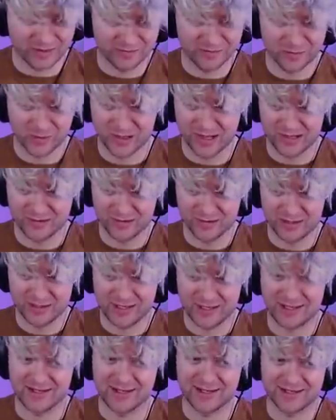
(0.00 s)
at four hundred
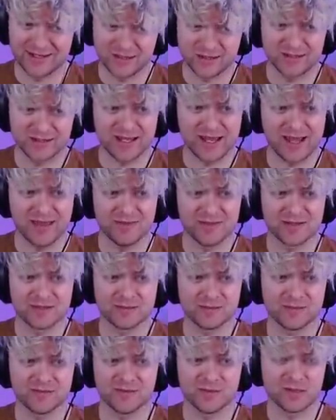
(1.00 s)
and I actually had this
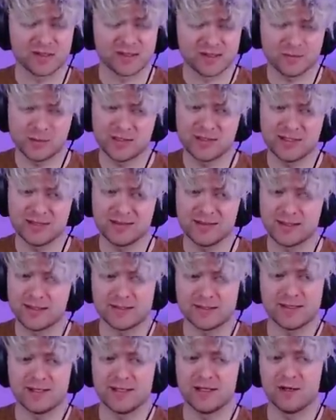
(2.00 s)
before. Someone did
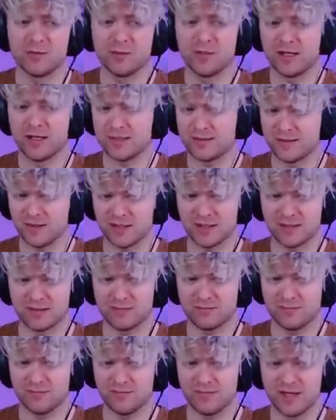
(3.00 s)
this and you know what? I took
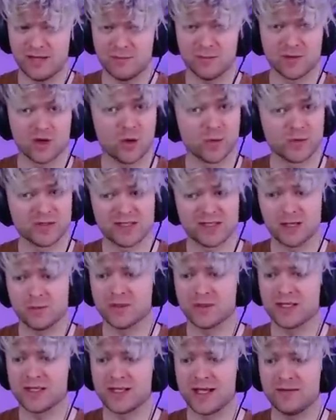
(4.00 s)
it. And we always take
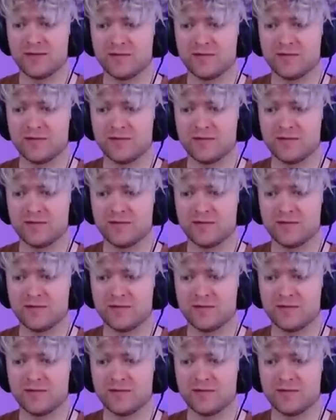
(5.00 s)
with the knight